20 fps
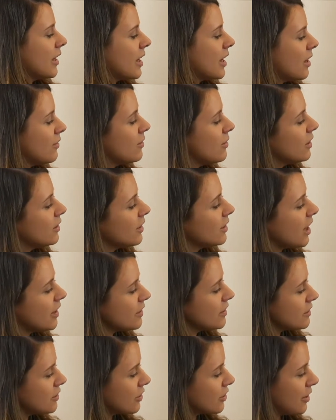gave the
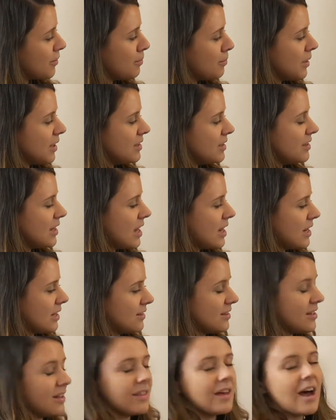luster of
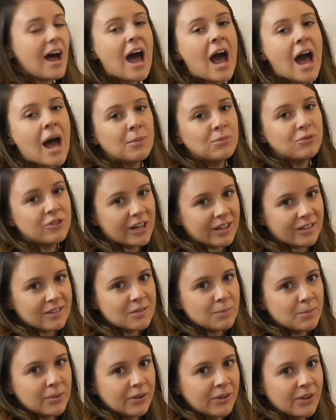midday to the
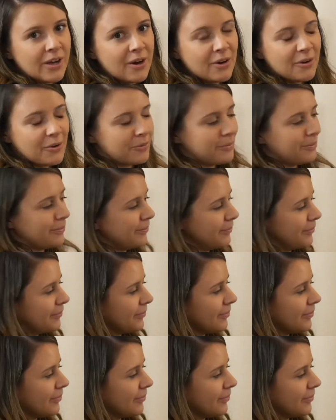objects below,